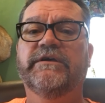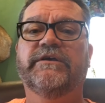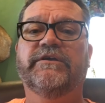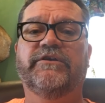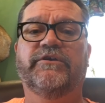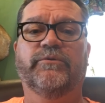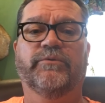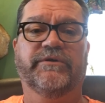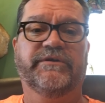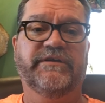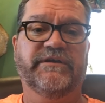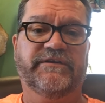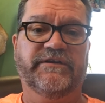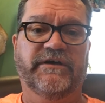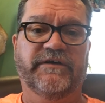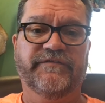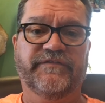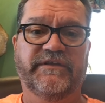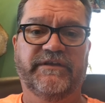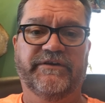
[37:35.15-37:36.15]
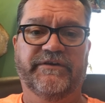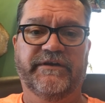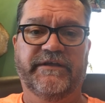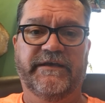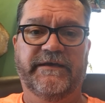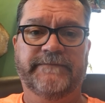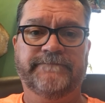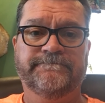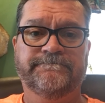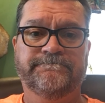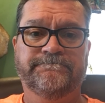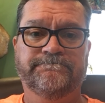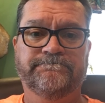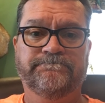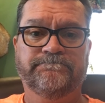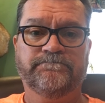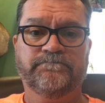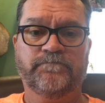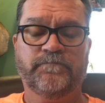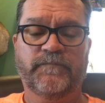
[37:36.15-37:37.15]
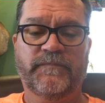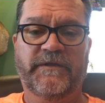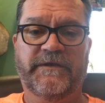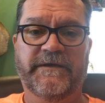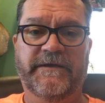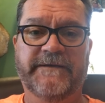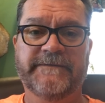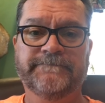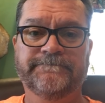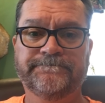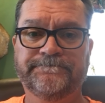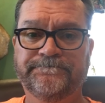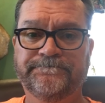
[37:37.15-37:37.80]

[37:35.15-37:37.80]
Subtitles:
you were kicked off the internet. Okay?